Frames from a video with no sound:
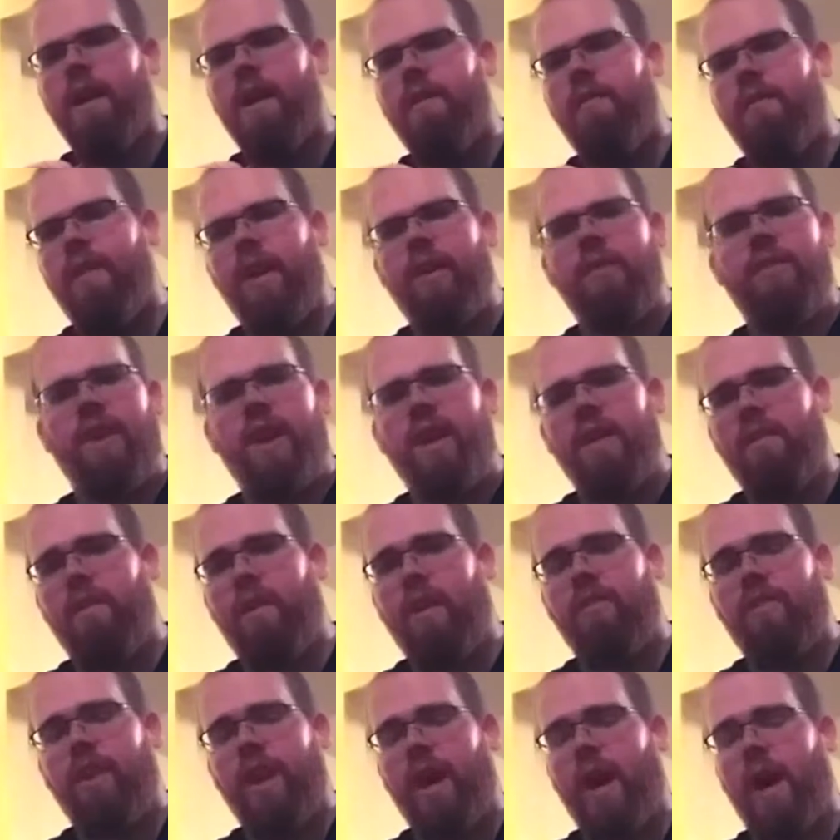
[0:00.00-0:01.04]
Tastes like
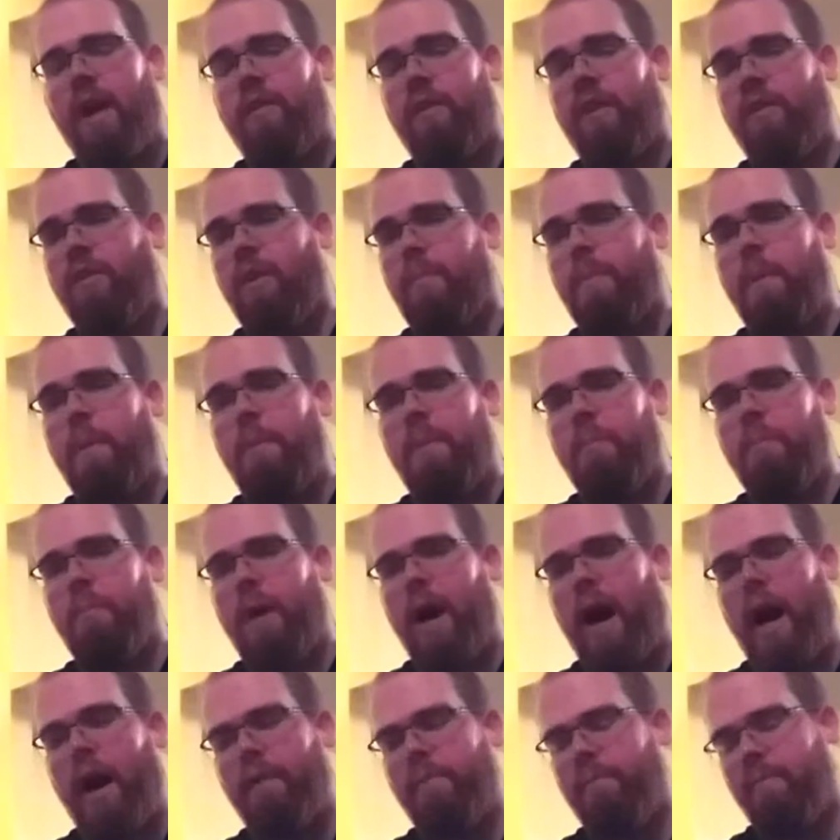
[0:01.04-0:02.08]
pumpkin
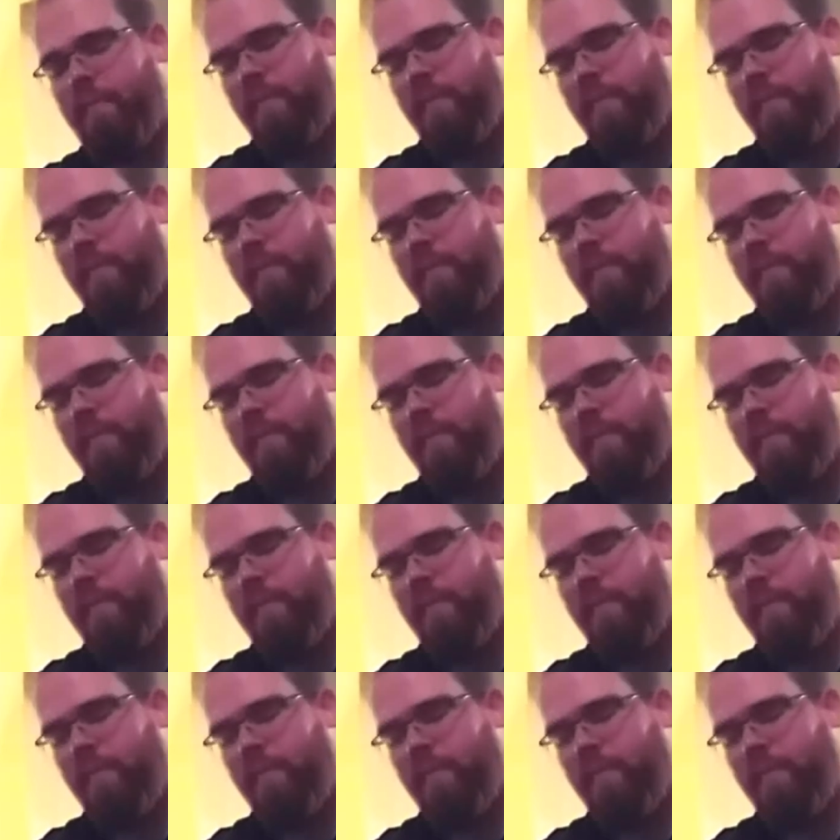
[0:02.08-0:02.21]
pie.